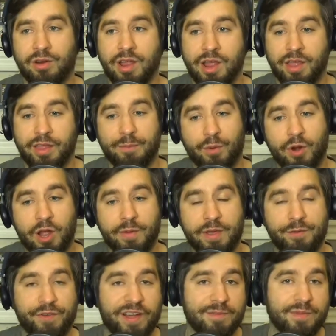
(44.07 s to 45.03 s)
And then
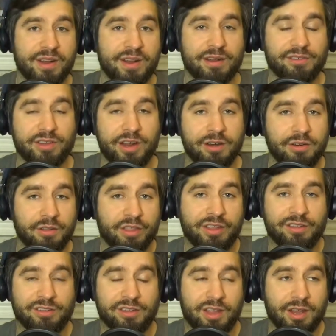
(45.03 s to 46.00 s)
probably five minutes later,
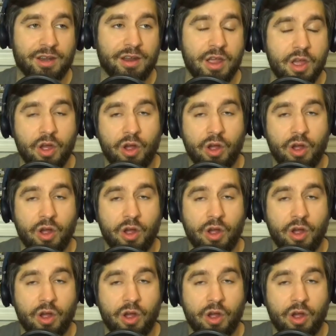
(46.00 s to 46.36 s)
they said,